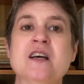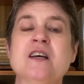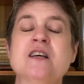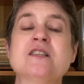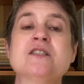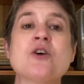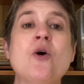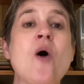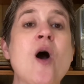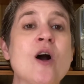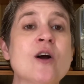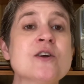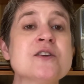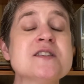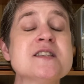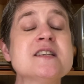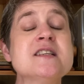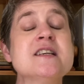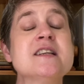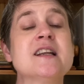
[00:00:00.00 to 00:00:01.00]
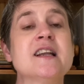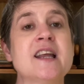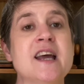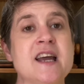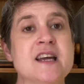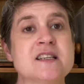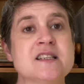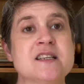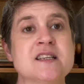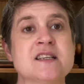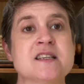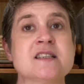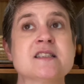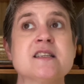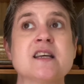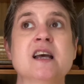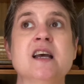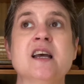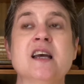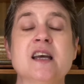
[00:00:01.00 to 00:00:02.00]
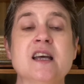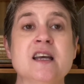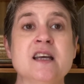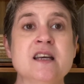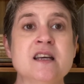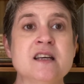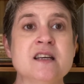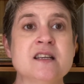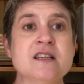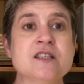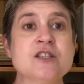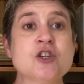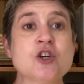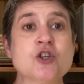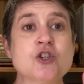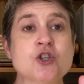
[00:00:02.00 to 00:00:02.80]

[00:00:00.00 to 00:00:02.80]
So Hearts in Atlantis is